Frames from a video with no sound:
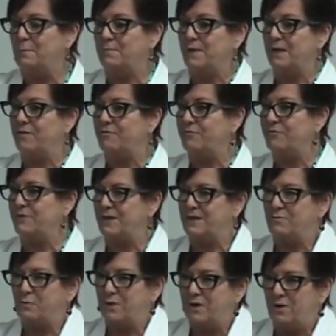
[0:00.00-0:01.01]
if
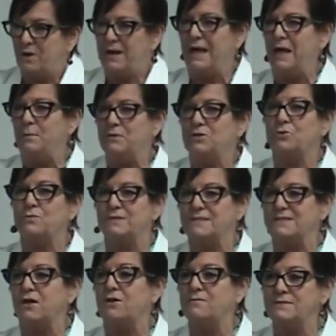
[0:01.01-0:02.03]
we're not able to
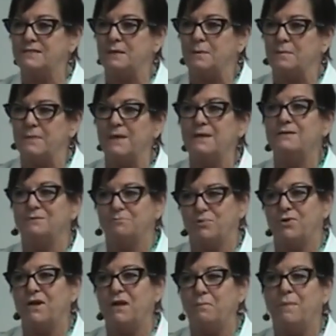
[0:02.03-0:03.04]
resolve something,
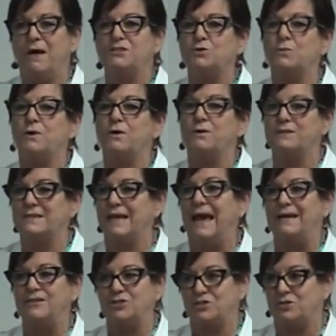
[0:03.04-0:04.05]
pretty much we're
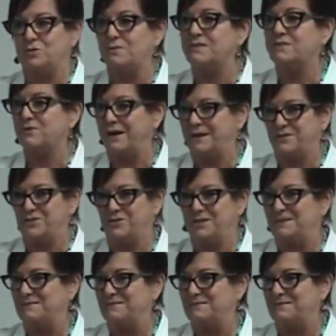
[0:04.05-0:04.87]
attached to a strategy.